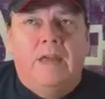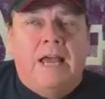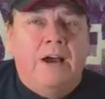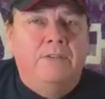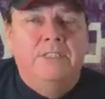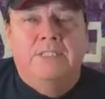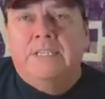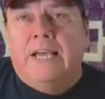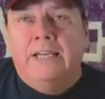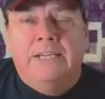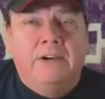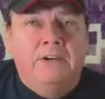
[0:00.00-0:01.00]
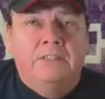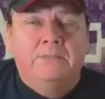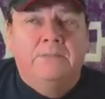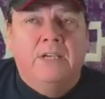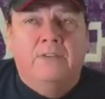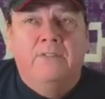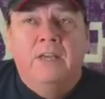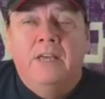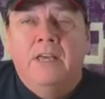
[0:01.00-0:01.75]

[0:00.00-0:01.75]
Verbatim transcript: how this guy carries himself,